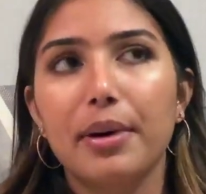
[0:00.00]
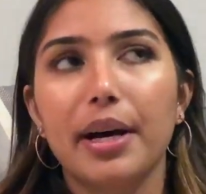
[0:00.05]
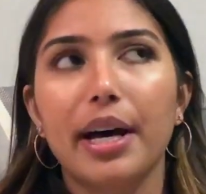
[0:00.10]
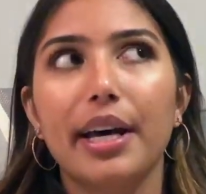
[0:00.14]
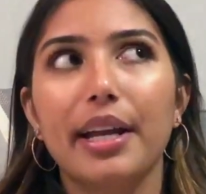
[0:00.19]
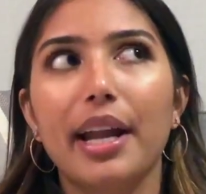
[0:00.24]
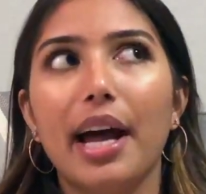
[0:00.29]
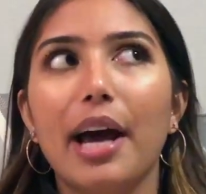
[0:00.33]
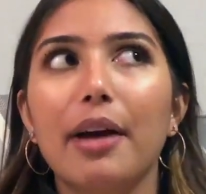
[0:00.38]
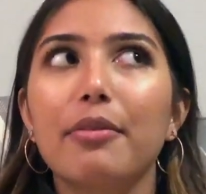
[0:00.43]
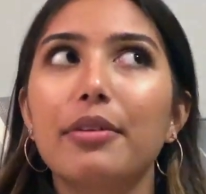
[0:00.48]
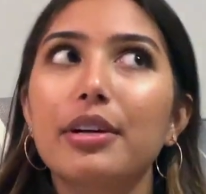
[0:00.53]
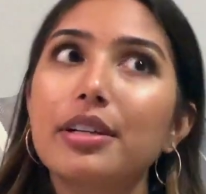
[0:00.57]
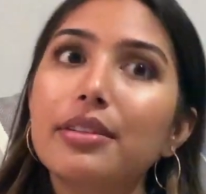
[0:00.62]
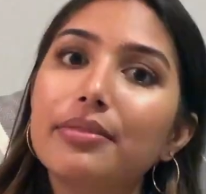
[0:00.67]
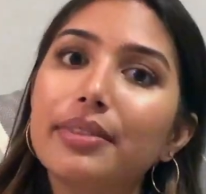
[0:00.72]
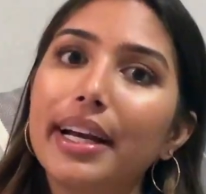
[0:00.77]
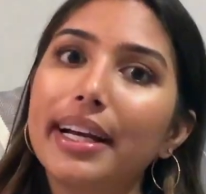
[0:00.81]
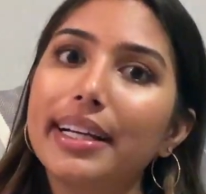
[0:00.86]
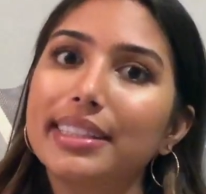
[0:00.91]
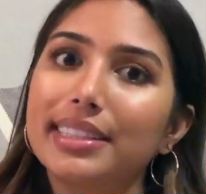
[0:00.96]
But I would
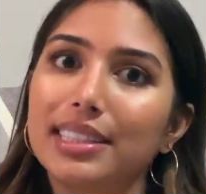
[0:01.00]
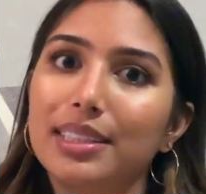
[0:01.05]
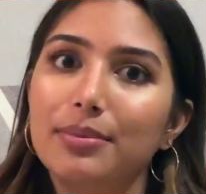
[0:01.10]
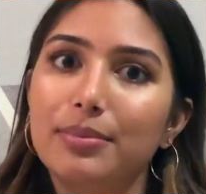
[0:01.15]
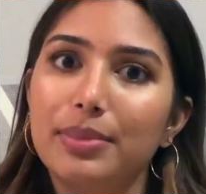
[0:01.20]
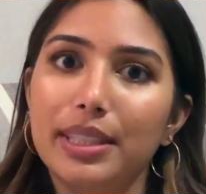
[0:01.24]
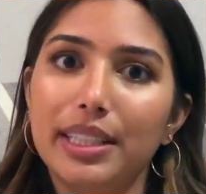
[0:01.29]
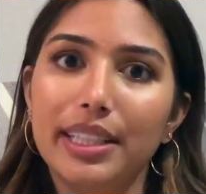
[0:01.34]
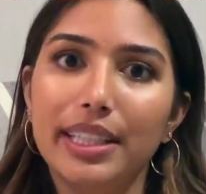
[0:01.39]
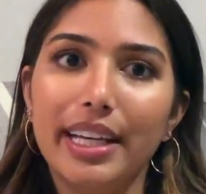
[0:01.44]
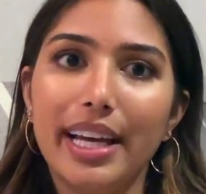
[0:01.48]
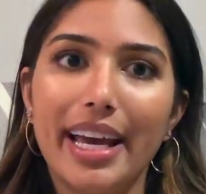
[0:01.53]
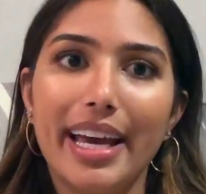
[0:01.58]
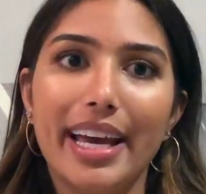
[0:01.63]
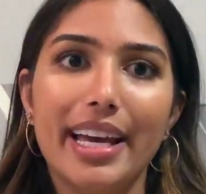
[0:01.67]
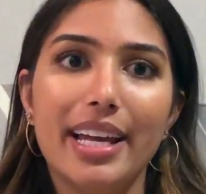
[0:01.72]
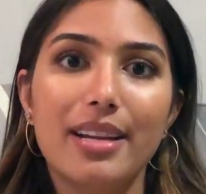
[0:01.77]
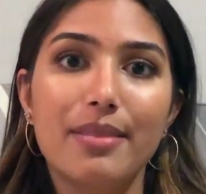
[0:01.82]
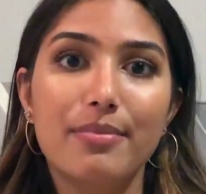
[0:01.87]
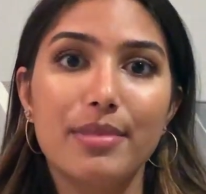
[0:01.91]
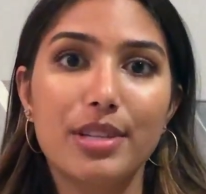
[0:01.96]
have liked to be
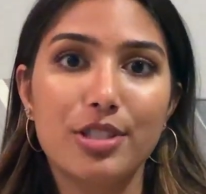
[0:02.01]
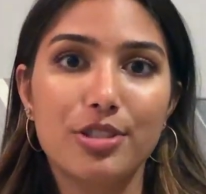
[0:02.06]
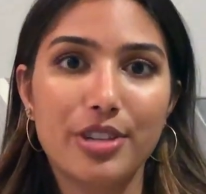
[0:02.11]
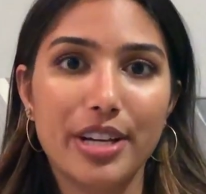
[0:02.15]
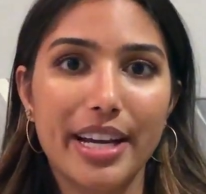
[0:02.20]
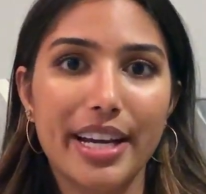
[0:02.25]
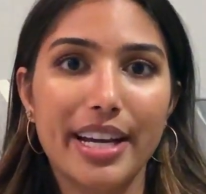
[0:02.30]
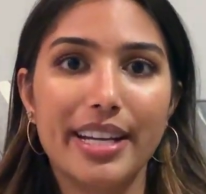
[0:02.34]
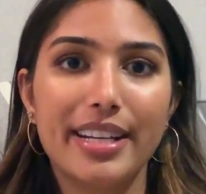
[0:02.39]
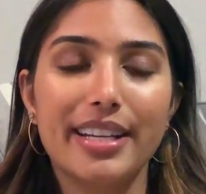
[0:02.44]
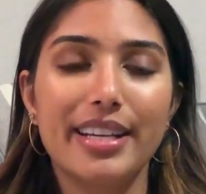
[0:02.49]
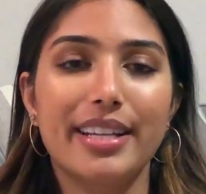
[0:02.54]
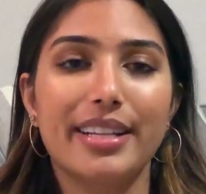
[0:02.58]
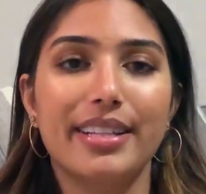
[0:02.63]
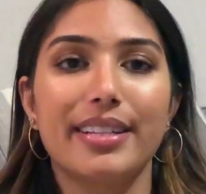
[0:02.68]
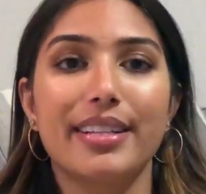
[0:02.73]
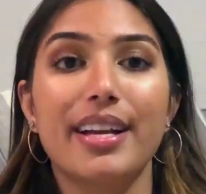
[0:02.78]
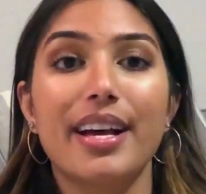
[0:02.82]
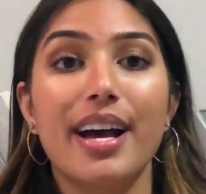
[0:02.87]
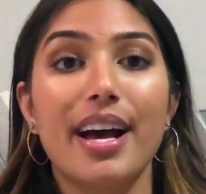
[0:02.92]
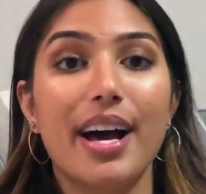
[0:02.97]
in Madrid
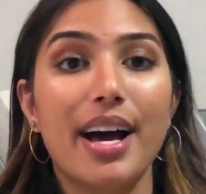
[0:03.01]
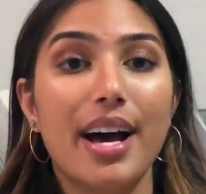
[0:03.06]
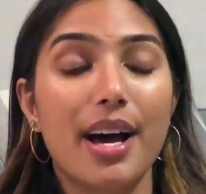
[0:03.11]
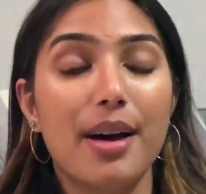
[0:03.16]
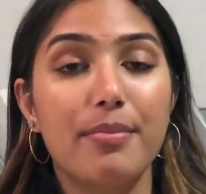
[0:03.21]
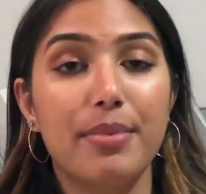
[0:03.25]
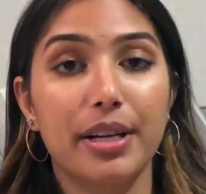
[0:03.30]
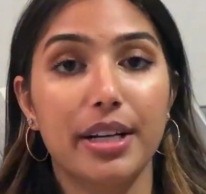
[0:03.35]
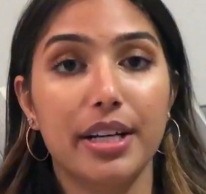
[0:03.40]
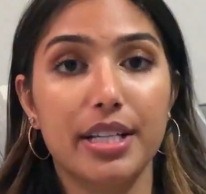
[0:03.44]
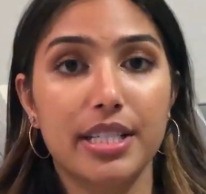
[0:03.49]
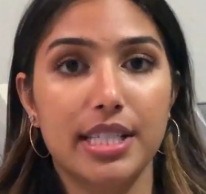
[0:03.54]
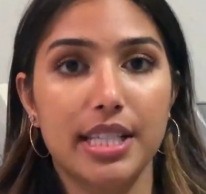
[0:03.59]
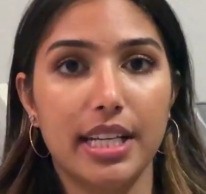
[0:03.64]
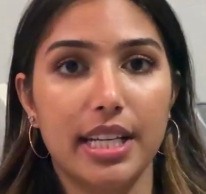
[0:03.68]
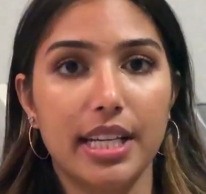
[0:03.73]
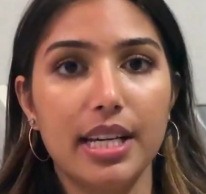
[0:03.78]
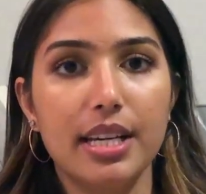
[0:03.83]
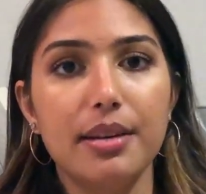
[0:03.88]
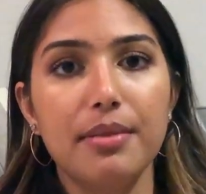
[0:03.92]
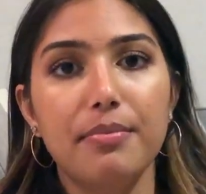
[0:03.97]
and a bigger
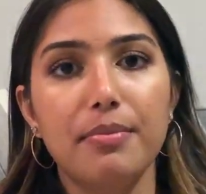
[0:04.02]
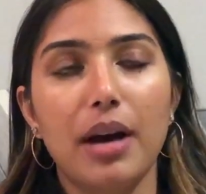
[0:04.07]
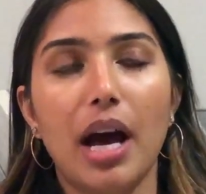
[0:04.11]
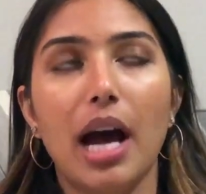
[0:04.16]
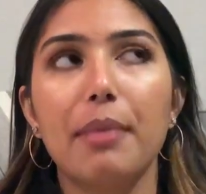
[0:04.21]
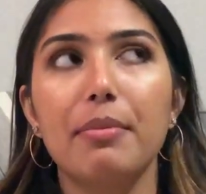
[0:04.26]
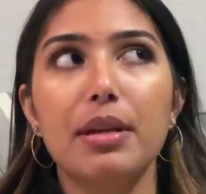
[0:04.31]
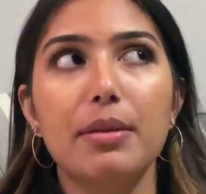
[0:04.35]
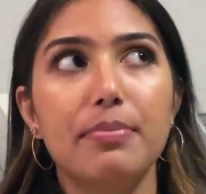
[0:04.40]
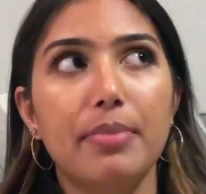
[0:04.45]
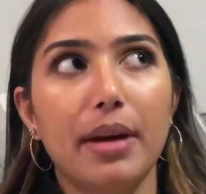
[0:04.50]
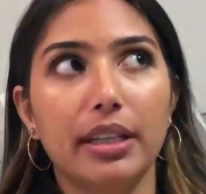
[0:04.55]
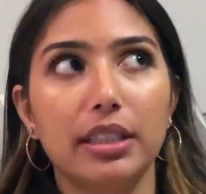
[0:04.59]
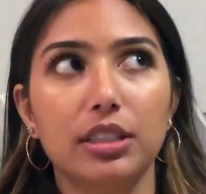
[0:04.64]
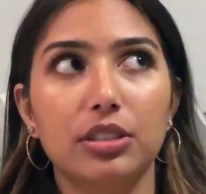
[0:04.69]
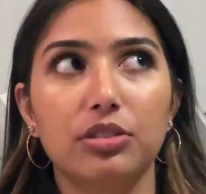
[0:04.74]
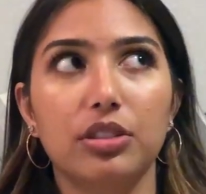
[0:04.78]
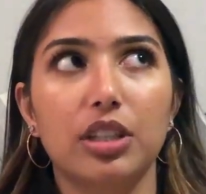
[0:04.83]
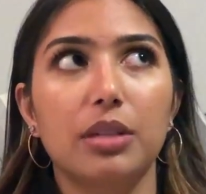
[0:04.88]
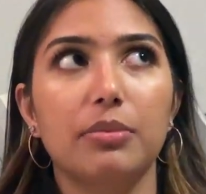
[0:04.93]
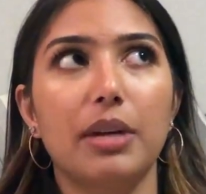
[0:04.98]
city. I'm in
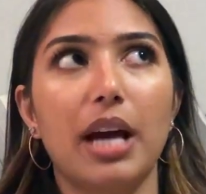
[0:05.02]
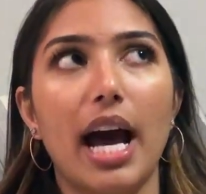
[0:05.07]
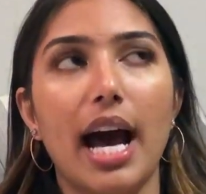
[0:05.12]
Benidorm.